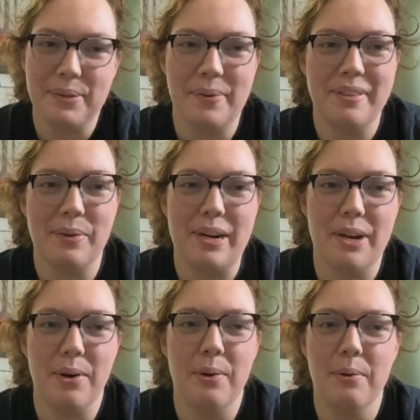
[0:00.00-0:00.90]
So even though I
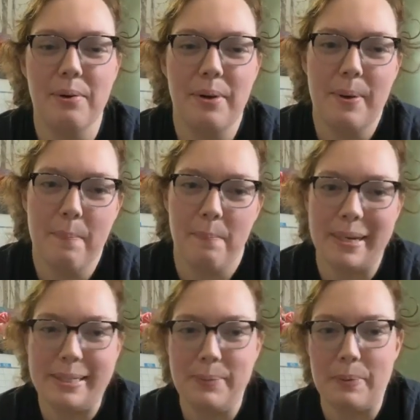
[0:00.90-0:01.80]
know
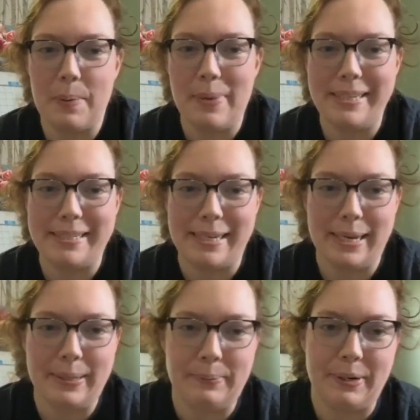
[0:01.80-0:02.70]
my super amazing
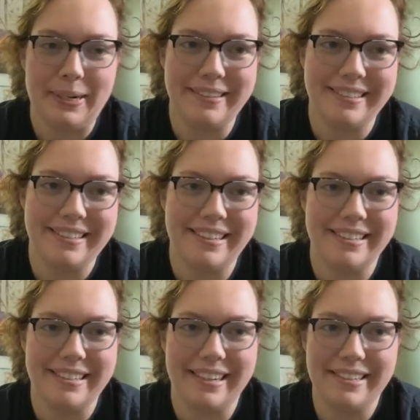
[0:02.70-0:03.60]
Kayla Perkins
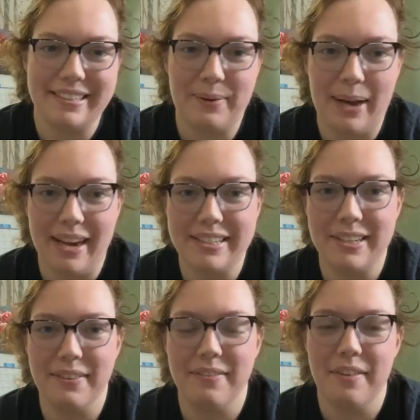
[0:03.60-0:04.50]
is like so
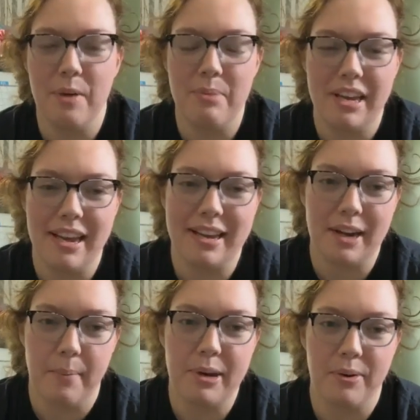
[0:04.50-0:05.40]
active, a PA
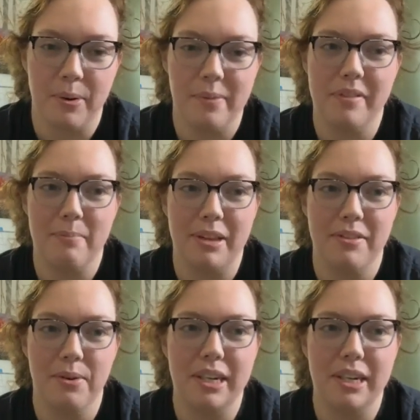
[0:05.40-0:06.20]
cannot be Crow of the Month.